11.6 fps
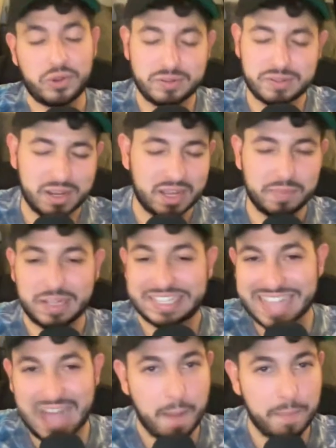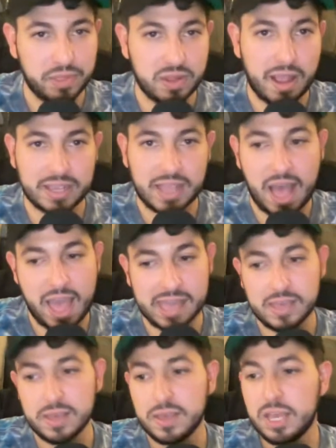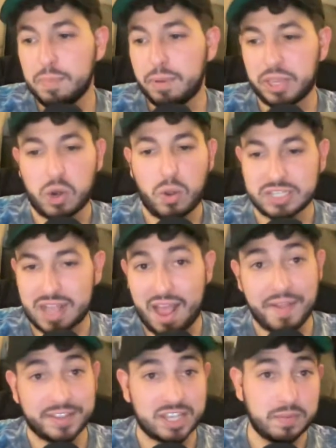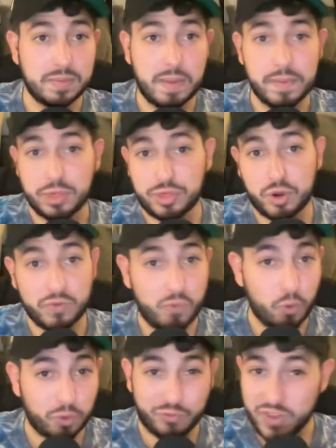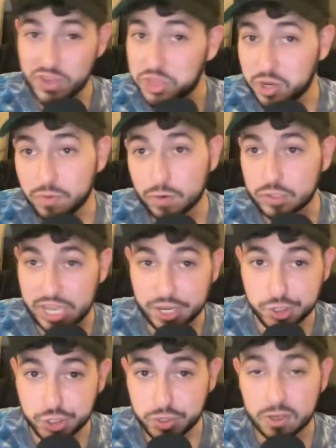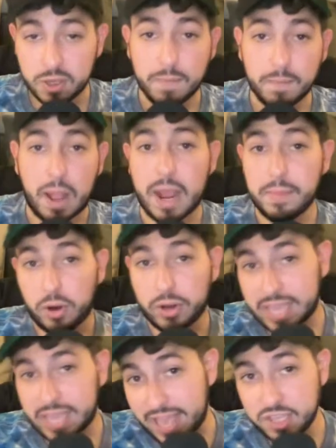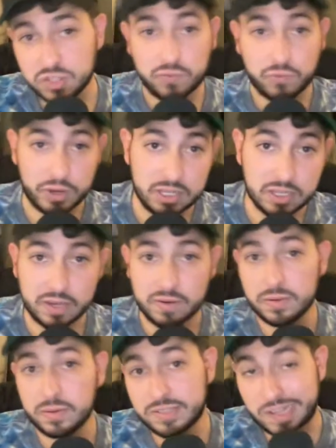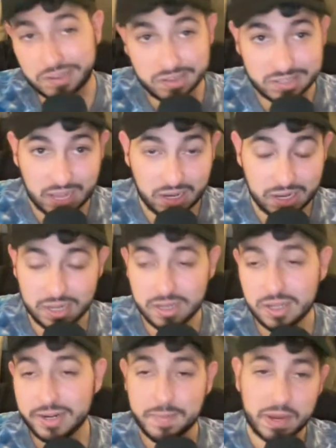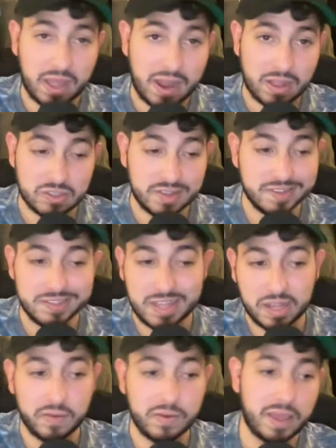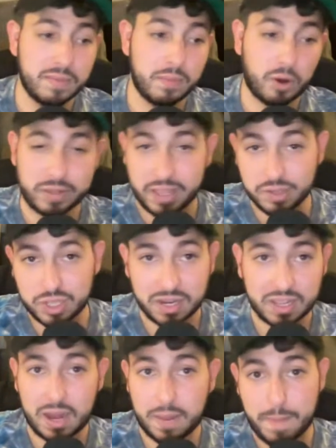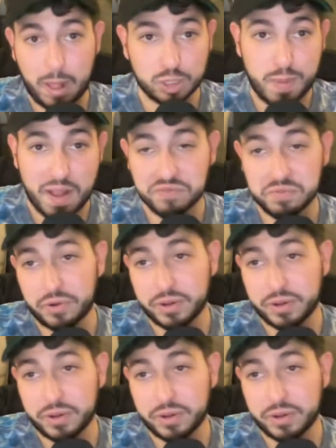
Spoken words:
He's not going to be a top-of-the-line guy, but, as a guy that's going to be maybe 3rd, 4th, 5th in your rotation behind Marquez, Freeland, Senzatella, depending on how Senzatella and Marquez can kind of bounce back from their